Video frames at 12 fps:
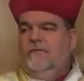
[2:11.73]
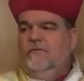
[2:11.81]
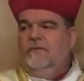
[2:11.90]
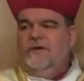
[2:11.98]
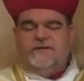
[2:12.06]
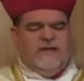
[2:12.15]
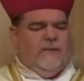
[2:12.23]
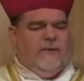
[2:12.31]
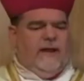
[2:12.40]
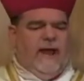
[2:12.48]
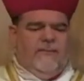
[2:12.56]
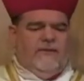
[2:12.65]
We say
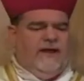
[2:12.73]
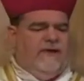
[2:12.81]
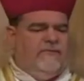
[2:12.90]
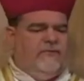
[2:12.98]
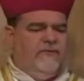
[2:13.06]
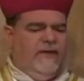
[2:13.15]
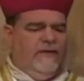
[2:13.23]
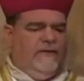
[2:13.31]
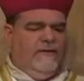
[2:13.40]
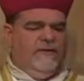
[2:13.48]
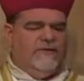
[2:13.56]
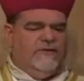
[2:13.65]
what happened after
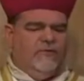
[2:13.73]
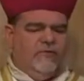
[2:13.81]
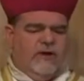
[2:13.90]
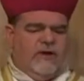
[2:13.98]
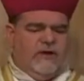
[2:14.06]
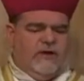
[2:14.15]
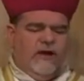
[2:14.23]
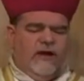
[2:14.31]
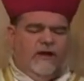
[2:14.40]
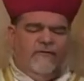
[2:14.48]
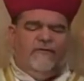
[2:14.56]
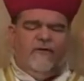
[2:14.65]
then is the work
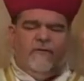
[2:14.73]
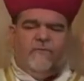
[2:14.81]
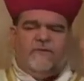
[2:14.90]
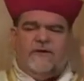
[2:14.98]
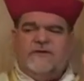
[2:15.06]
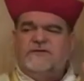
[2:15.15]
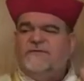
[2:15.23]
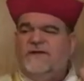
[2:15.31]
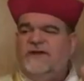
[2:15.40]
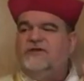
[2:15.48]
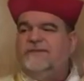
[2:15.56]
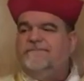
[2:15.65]
of
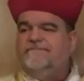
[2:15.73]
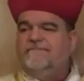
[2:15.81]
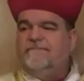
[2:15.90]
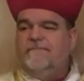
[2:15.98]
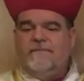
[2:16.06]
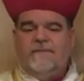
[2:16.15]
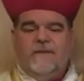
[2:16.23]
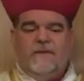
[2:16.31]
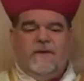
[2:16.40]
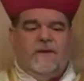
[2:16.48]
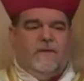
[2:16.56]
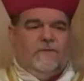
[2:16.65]
preservation.
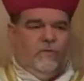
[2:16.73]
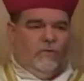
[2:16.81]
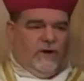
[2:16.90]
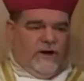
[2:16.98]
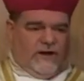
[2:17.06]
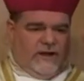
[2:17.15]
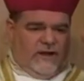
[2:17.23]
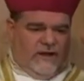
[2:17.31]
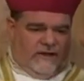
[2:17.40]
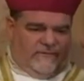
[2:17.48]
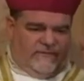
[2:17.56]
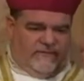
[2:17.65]
The work
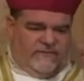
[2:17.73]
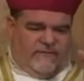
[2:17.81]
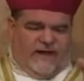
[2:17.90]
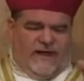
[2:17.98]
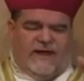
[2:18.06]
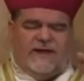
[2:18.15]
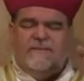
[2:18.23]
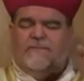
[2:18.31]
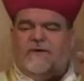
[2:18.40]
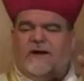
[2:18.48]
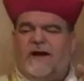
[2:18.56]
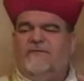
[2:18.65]
of divine
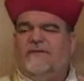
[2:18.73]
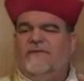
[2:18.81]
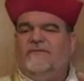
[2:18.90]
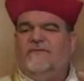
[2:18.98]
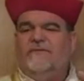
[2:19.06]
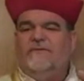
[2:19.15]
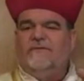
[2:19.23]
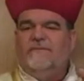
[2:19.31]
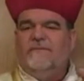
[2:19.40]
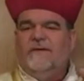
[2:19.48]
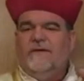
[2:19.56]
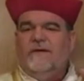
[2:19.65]
providence.
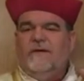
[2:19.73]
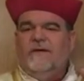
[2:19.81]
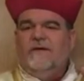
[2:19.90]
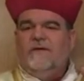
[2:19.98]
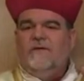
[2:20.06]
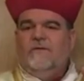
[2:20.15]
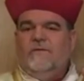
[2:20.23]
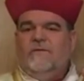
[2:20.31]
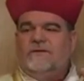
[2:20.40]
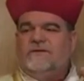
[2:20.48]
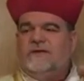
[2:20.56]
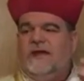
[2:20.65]

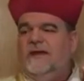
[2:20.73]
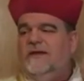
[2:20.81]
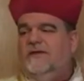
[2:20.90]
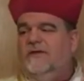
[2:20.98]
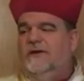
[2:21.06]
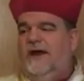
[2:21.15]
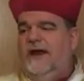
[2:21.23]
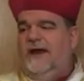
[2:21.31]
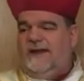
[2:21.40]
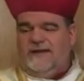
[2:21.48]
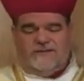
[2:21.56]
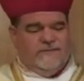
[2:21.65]
When we say in the little
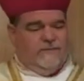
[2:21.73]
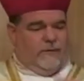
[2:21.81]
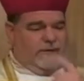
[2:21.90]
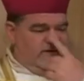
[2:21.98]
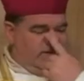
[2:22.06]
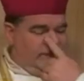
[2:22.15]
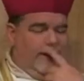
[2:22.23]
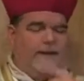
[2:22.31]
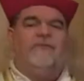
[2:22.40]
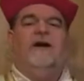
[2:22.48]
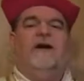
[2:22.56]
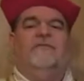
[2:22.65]
catechism, what is
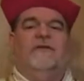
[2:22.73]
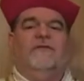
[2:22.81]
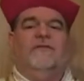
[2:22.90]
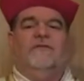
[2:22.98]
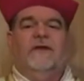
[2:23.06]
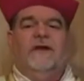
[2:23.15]
divine providence?